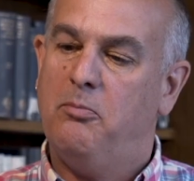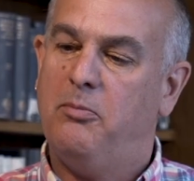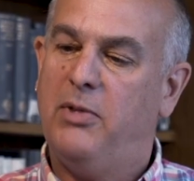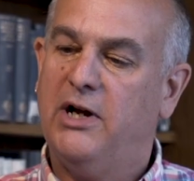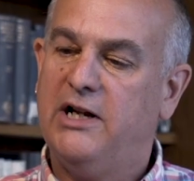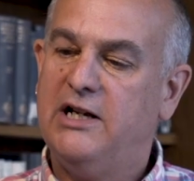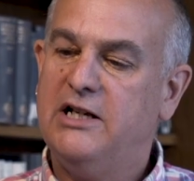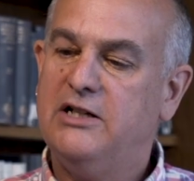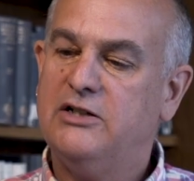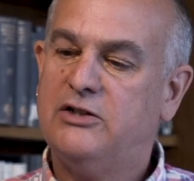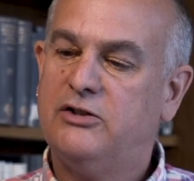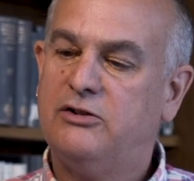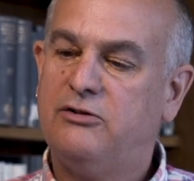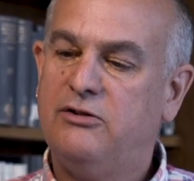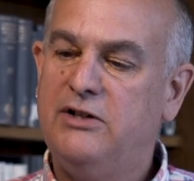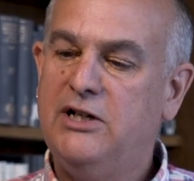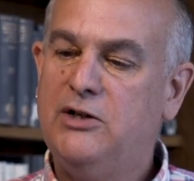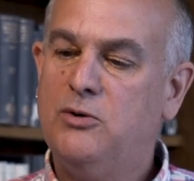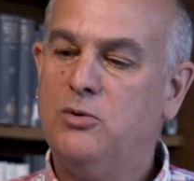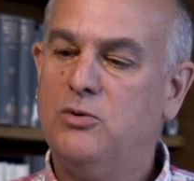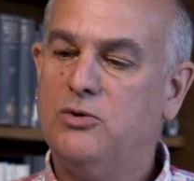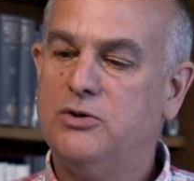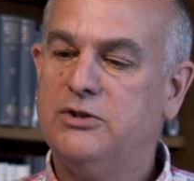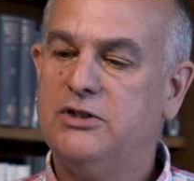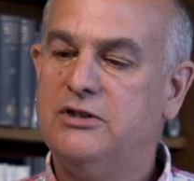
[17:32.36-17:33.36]
But it's
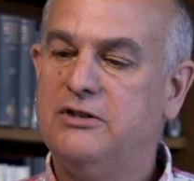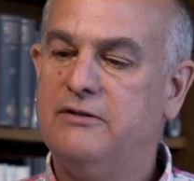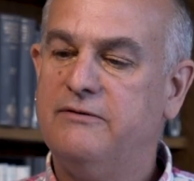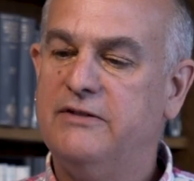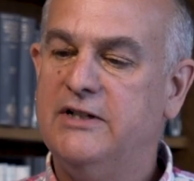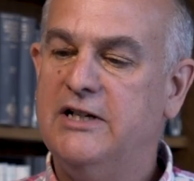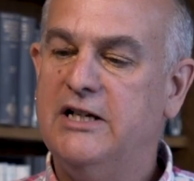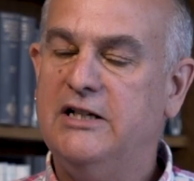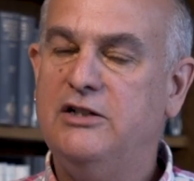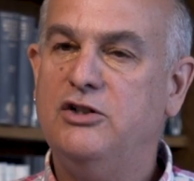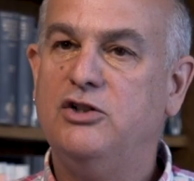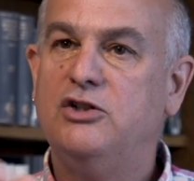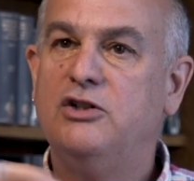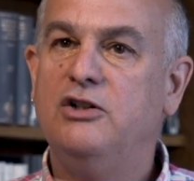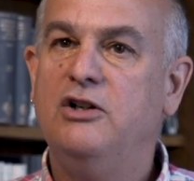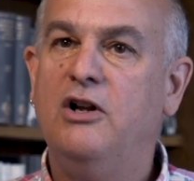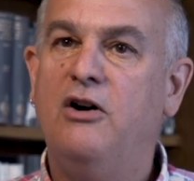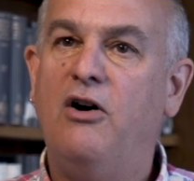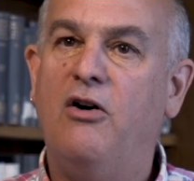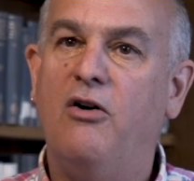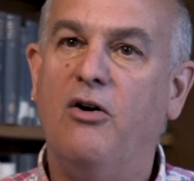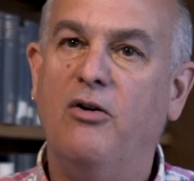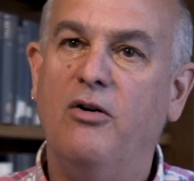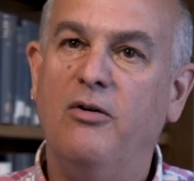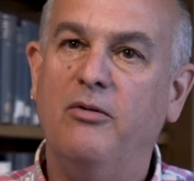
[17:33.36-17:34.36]
3/4 of an inch
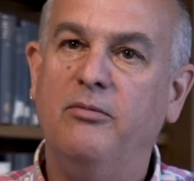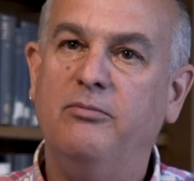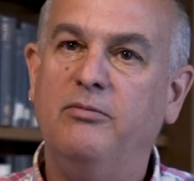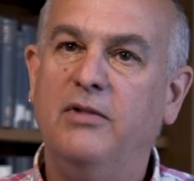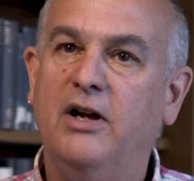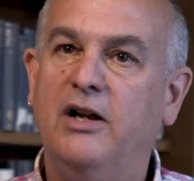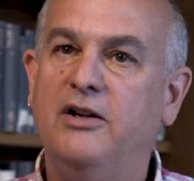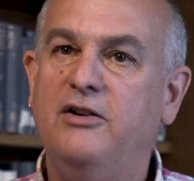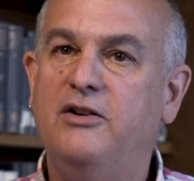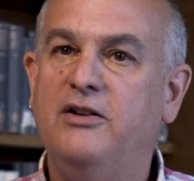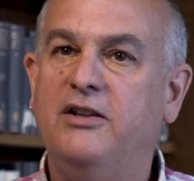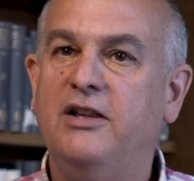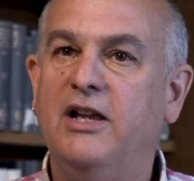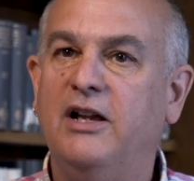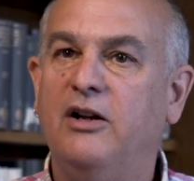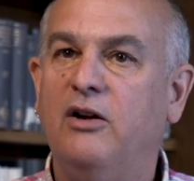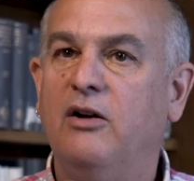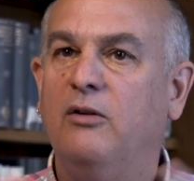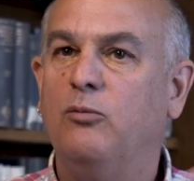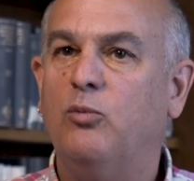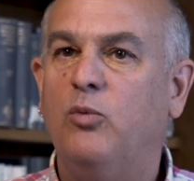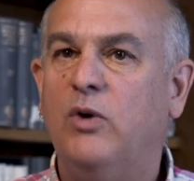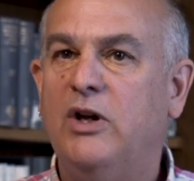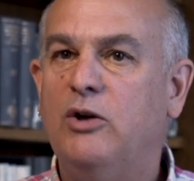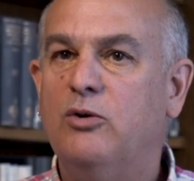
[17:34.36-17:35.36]
long. And you
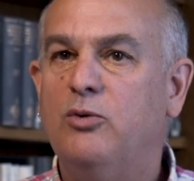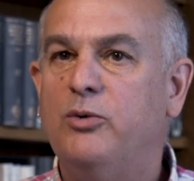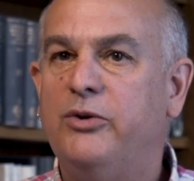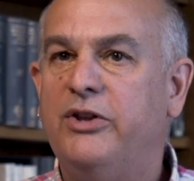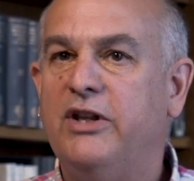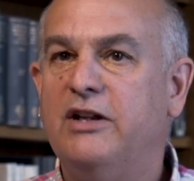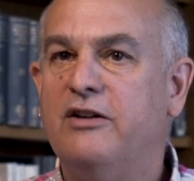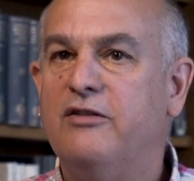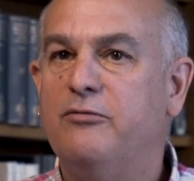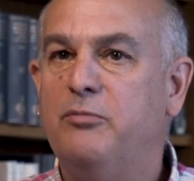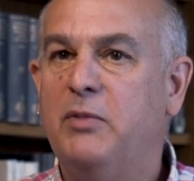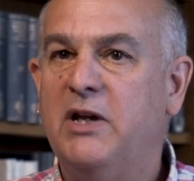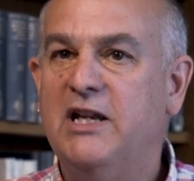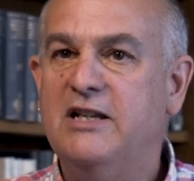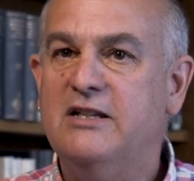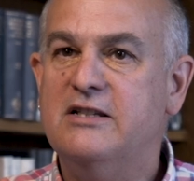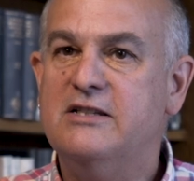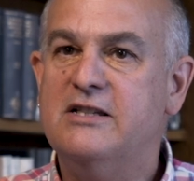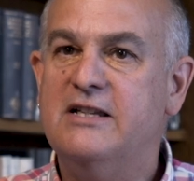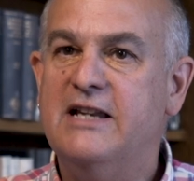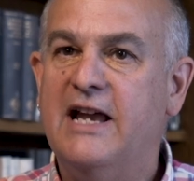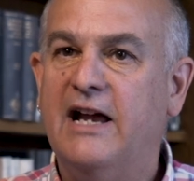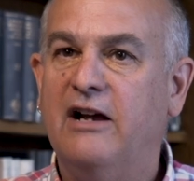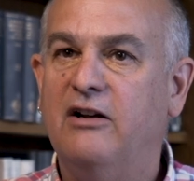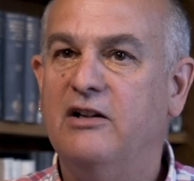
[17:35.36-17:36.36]
think, we all think of
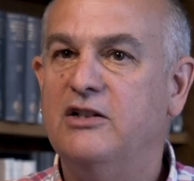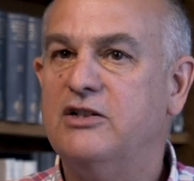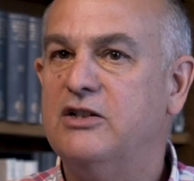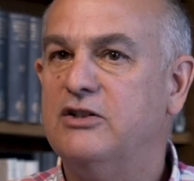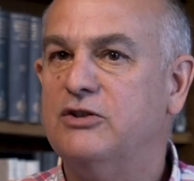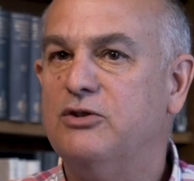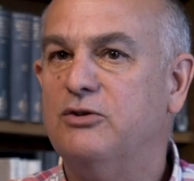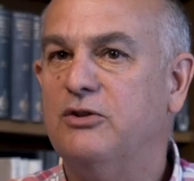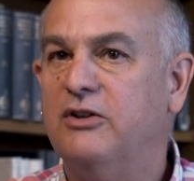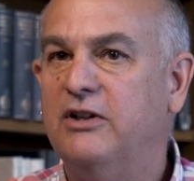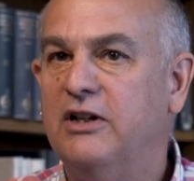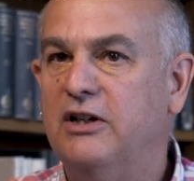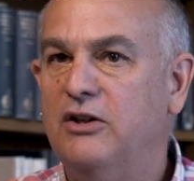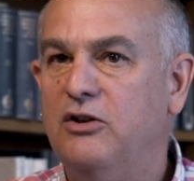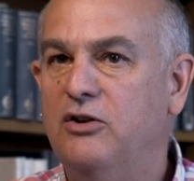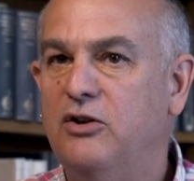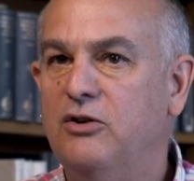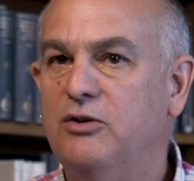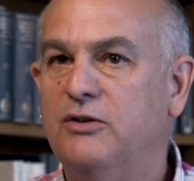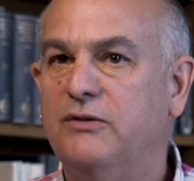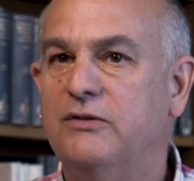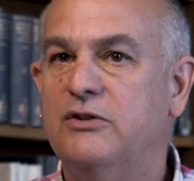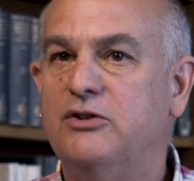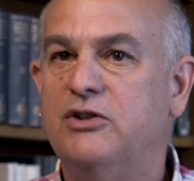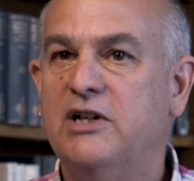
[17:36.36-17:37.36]
pins now, it's the sort of thing you
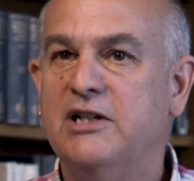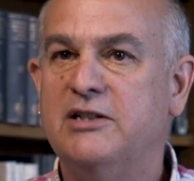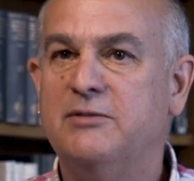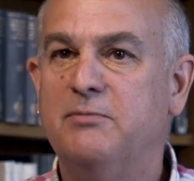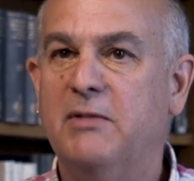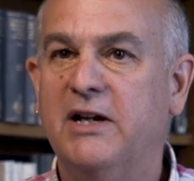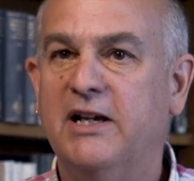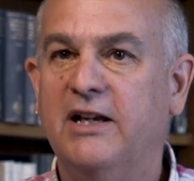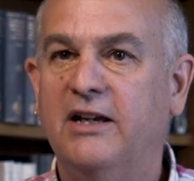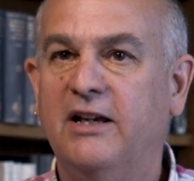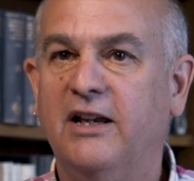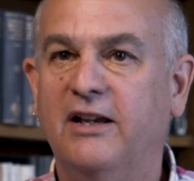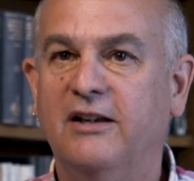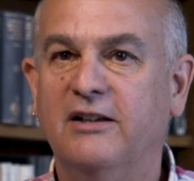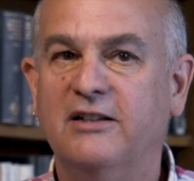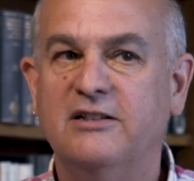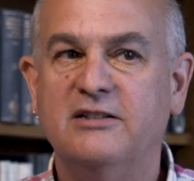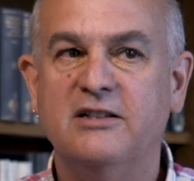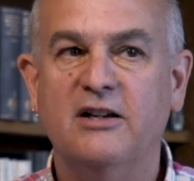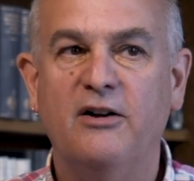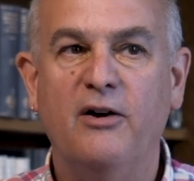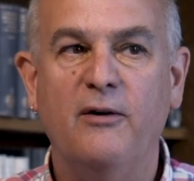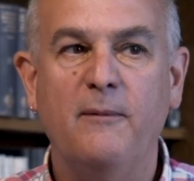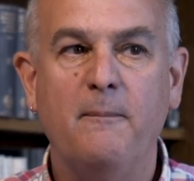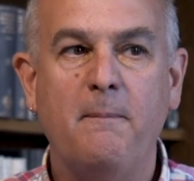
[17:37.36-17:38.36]
use for dressmaking and
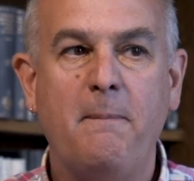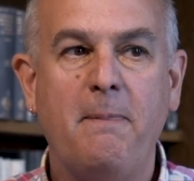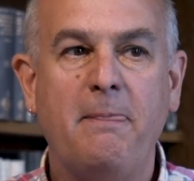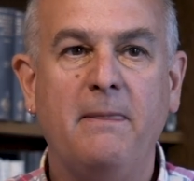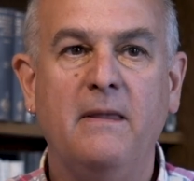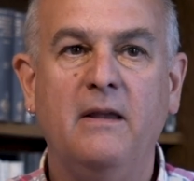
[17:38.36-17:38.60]
so on.